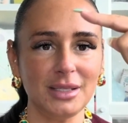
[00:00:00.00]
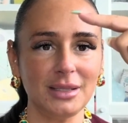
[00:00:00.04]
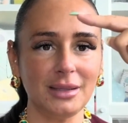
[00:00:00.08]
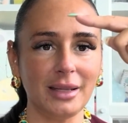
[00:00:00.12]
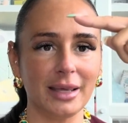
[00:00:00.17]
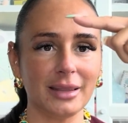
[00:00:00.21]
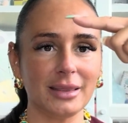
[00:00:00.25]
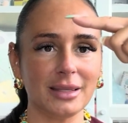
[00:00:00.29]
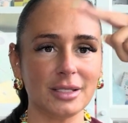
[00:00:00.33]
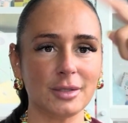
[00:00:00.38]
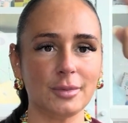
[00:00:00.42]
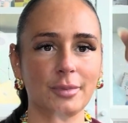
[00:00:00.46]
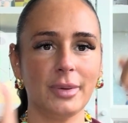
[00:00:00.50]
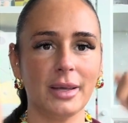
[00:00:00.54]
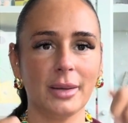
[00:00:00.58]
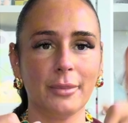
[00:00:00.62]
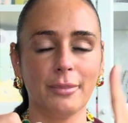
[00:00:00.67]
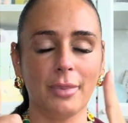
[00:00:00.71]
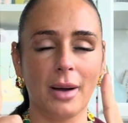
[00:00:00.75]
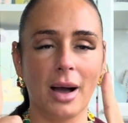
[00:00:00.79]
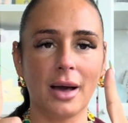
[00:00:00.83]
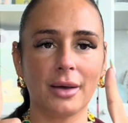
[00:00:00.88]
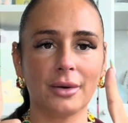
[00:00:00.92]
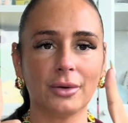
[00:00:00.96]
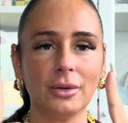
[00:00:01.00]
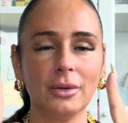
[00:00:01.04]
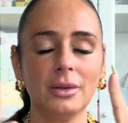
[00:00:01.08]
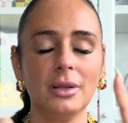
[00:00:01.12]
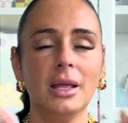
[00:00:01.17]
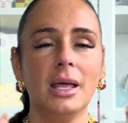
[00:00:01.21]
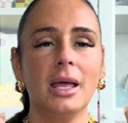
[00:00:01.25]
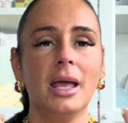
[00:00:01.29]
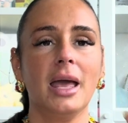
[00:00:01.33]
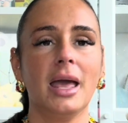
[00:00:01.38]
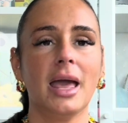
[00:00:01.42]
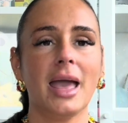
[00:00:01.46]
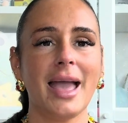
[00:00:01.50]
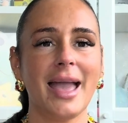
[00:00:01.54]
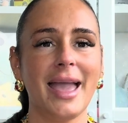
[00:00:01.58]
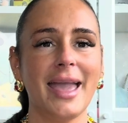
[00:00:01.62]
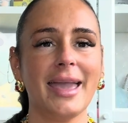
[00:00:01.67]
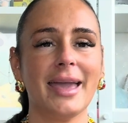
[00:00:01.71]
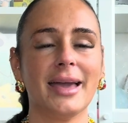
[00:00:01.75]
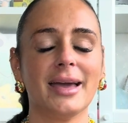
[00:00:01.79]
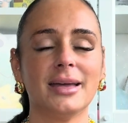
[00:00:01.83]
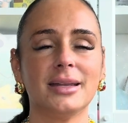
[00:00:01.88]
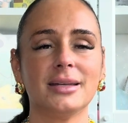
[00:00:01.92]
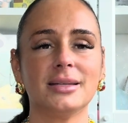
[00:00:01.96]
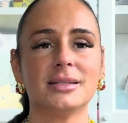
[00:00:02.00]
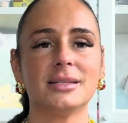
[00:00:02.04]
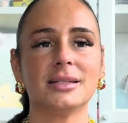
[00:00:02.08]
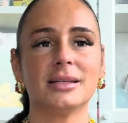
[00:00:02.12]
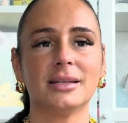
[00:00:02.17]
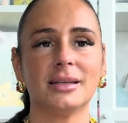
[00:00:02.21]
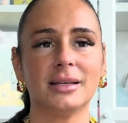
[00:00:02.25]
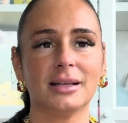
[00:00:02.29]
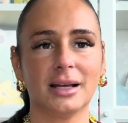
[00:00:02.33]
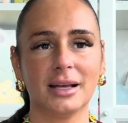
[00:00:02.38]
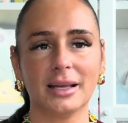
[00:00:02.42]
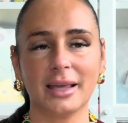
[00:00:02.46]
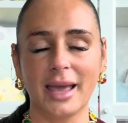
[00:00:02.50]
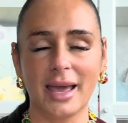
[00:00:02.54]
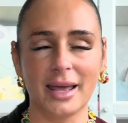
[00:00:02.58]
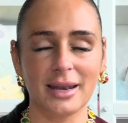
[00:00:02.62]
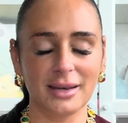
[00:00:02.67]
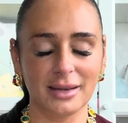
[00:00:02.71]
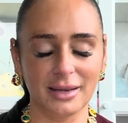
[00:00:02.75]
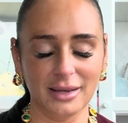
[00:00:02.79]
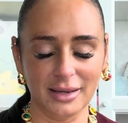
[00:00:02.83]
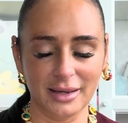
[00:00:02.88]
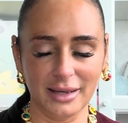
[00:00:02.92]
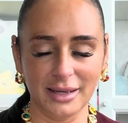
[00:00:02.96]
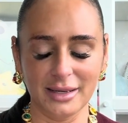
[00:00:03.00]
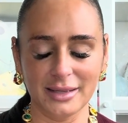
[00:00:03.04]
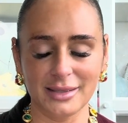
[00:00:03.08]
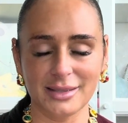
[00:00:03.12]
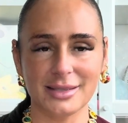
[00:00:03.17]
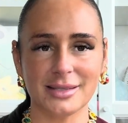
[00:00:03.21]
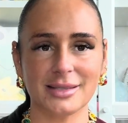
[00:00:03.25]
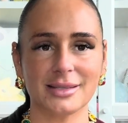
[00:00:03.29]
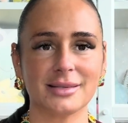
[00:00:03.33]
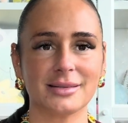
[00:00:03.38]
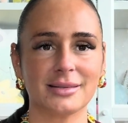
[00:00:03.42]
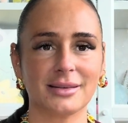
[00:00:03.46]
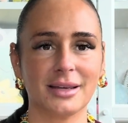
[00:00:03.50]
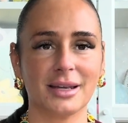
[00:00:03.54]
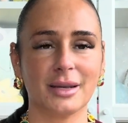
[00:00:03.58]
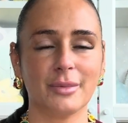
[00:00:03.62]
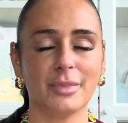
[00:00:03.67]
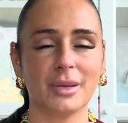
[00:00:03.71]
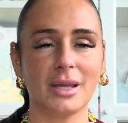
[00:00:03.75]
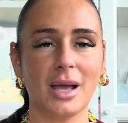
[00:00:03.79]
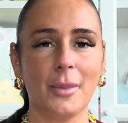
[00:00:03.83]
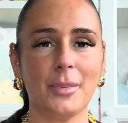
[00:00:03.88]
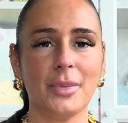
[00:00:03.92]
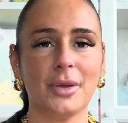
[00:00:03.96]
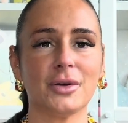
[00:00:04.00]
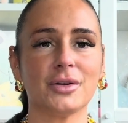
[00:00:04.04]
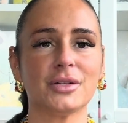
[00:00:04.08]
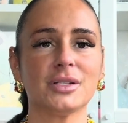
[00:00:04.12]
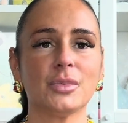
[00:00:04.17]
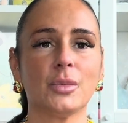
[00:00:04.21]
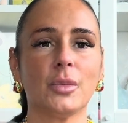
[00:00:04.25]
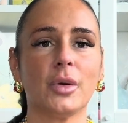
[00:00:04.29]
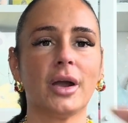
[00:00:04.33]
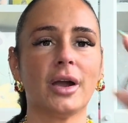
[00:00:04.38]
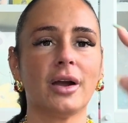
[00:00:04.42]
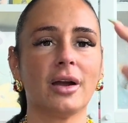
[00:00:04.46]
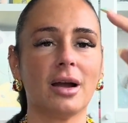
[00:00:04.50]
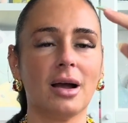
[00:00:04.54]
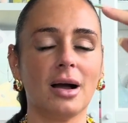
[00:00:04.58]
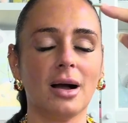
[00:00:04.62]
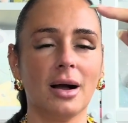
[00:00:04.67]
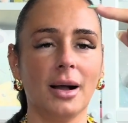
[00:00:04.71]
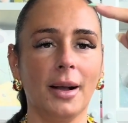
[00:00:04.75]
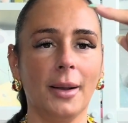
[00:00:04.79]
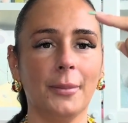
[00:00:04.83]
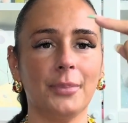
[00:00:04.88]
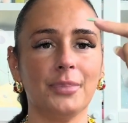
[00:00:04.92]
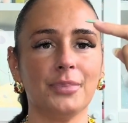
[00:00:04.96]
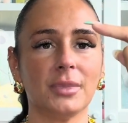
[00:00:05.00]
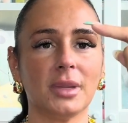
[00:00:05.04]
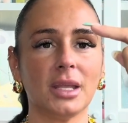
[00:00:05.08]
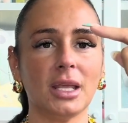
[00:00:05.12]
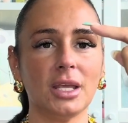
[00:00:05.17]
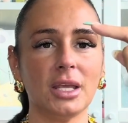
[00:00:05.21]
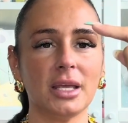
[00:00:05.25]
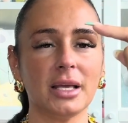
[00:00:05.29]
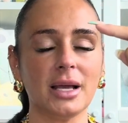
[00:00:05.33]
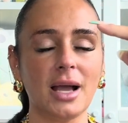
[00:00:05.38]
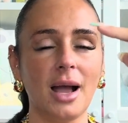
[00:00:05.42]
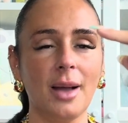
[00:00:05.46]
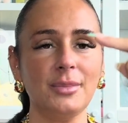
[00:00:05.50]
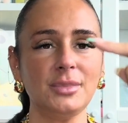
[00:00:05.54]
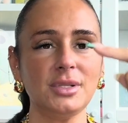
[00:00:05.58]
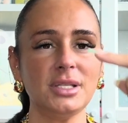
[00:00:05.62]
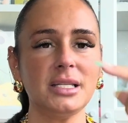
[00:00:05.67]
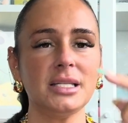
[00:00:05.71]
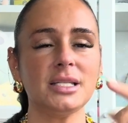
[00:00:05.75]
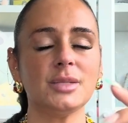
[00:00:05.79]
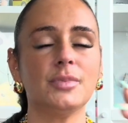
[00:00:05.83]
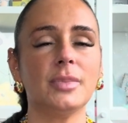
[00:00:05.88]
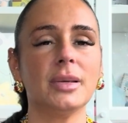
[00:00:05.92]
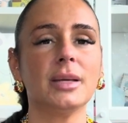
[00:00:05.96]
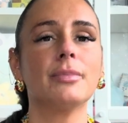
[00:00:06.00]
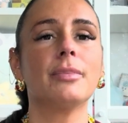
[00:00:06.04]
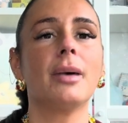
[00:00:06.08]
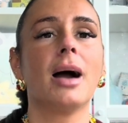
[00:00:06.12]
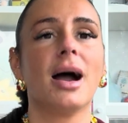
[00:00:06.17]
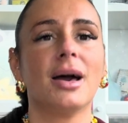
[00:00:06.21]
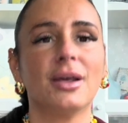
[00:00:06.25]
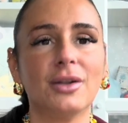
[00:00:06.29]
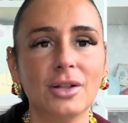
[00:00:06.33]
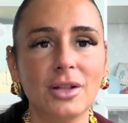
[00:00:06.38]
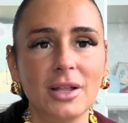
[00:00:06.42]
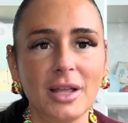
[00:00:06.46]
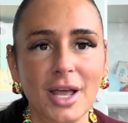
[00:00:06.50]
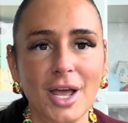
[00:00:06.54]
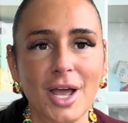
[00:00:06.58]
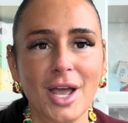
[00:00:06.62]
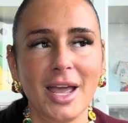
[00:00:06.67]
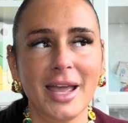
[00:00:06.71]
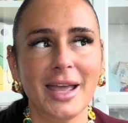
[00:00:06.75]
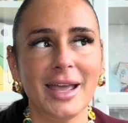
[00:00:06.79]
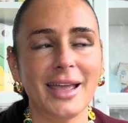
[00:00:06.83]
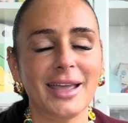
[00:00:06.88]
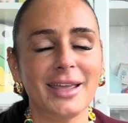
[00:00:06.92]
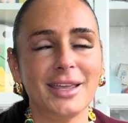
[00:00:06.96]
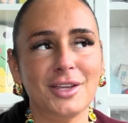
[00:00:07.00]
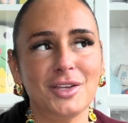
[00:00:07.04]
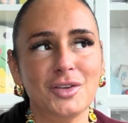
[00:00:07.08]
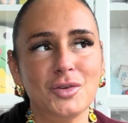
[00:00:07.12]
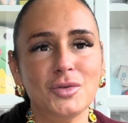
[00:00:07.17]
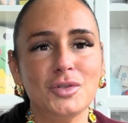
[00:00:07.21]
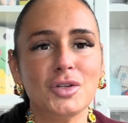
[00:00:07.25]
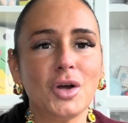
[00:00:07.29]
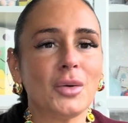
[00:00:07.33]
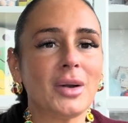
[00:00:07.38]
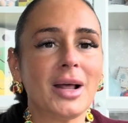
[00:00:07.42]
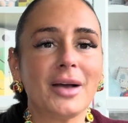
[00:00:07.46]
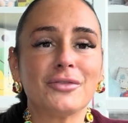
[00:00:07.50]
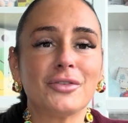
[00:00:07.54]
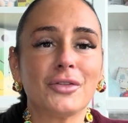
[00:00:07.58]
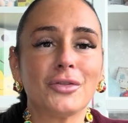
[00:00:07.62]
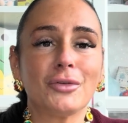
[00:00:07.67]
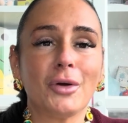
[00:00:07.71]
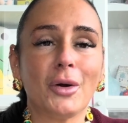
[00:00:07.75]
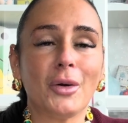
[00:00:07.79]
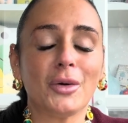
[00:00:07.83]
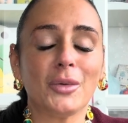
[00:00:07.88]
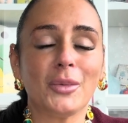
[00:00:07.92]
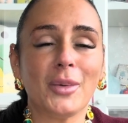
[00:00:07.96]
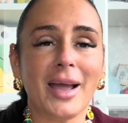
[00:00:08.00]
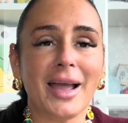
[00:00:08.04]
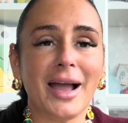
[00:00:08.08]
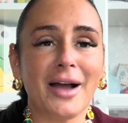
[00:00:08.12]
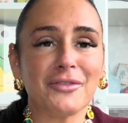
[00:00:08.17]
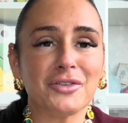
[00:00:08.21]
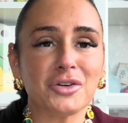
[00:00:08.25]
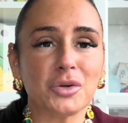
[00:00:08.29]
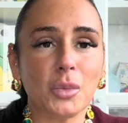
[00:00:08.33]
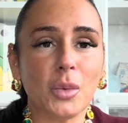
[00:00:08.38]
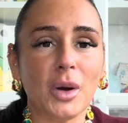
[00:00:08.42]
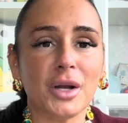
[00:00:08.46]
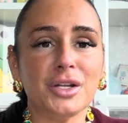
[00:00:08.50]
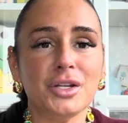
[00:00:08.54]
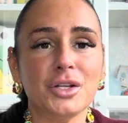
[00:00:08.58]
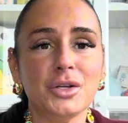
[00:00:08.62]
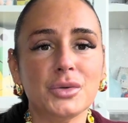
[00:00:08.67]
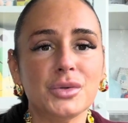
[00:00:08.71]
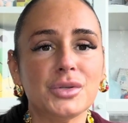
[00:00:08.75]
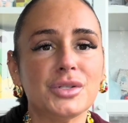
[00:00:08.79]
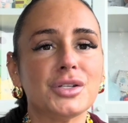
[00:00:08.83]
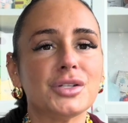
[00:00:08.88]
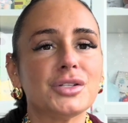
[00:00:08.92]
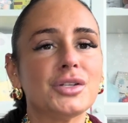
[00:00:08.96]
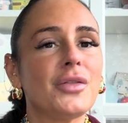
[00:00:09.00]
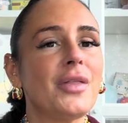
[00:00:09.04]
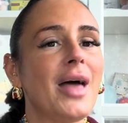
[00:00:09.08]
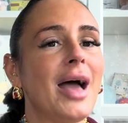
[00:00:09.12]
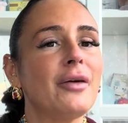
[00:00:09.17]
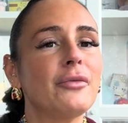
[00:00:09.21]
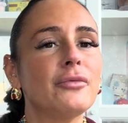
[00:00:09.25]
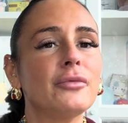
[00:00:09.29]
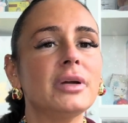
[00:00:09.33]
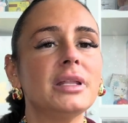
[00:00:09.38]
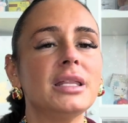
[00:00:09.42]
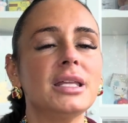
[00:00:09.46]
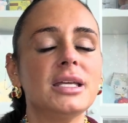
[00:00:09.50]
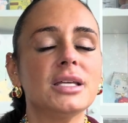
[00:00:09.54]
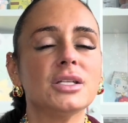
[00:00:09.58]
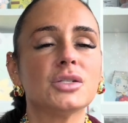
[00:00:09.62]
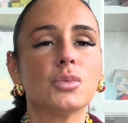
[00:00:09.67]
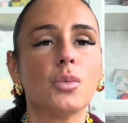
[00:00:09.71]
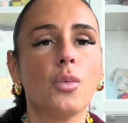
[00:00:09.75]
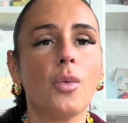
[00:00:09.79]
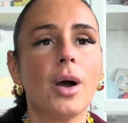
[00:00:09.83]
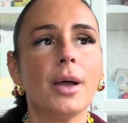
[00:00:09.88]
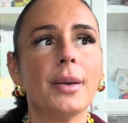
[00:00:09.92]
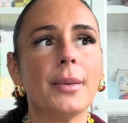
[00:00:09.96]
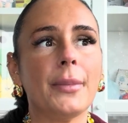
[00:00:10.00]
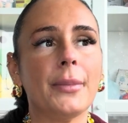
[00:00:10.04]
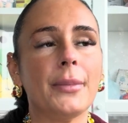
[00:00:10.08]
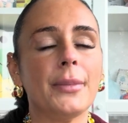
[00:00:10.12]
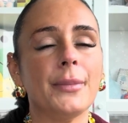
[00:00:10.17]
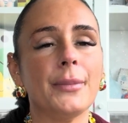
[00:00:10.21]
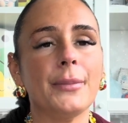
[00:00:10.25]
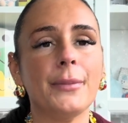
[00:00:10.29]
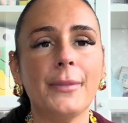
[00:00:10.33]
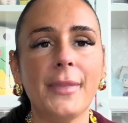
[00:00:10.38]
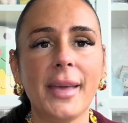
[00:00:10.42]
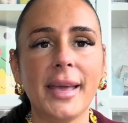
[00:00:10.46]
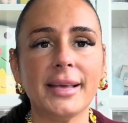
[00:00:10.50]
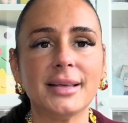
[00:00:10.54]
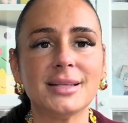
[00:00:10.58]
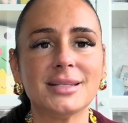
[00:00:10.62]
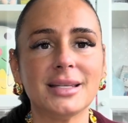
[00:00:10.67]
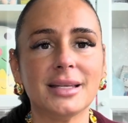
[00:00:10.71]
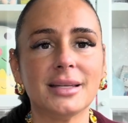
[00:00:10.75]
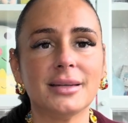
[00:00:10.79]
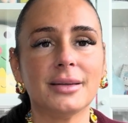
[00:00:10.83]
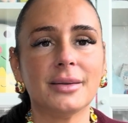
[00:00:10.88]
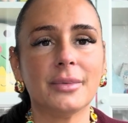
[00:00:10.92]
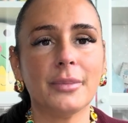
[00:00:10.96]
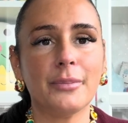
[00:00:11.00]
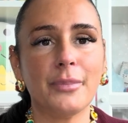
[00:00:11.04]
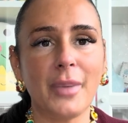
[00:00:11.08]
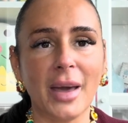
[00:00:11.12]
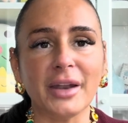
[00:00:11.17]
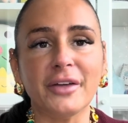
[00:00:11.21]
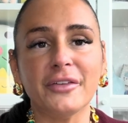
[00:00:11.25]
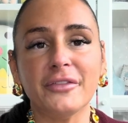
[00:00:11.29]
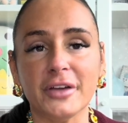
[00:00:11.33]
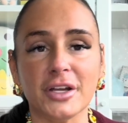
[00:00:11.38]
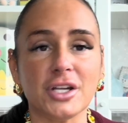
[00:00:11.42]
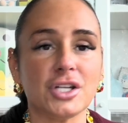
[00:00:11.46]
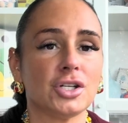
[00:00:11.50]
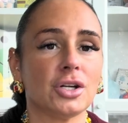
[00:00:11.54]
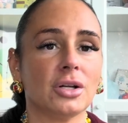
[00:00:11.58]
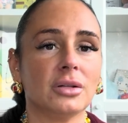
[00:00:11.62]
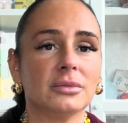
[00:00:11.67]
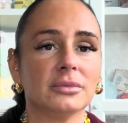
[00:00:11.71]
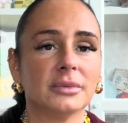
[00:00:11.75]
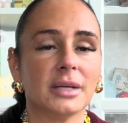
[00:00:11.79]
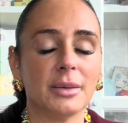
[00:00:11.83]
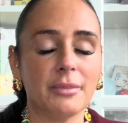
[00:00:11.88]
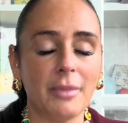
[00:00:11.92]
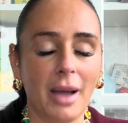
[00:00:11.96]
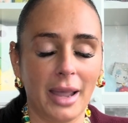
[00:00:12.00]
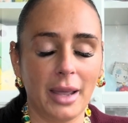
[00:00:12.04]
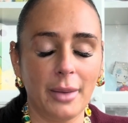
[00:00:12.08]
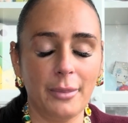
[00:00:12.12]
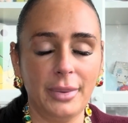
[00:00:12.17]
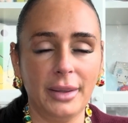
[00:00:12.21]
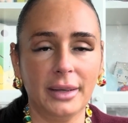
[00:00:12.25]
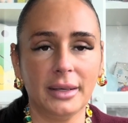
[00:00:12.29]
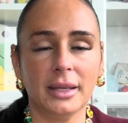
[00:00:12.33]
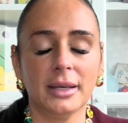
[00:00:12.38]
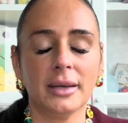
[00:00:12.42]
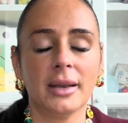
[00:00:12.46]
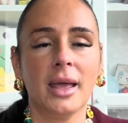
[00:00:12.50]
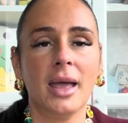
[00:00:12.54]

in like this big bottle, and again, it is going to be up here somewhere, it comes in this big bottle, you don't have to throw it away after one use. So that really is what makes it beneficial, in my opinion.